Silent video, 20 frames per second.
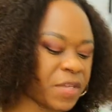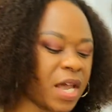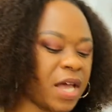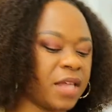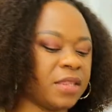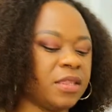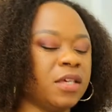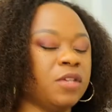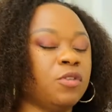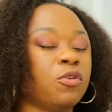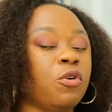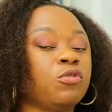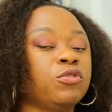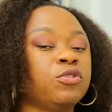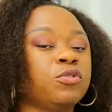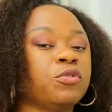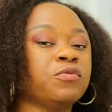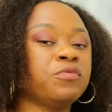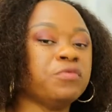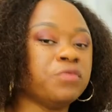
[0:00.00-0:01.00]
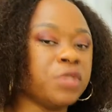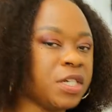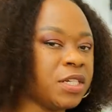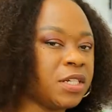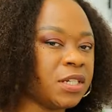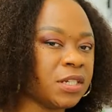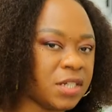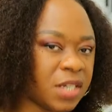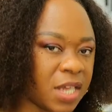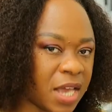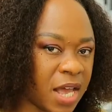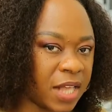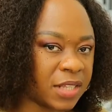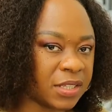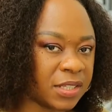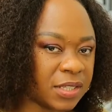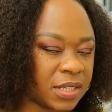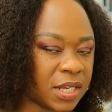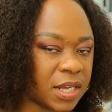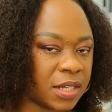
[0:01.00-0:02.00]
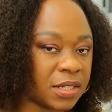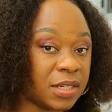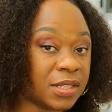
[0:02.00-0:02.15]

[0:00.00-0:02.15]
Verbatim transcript: and then also read the answer,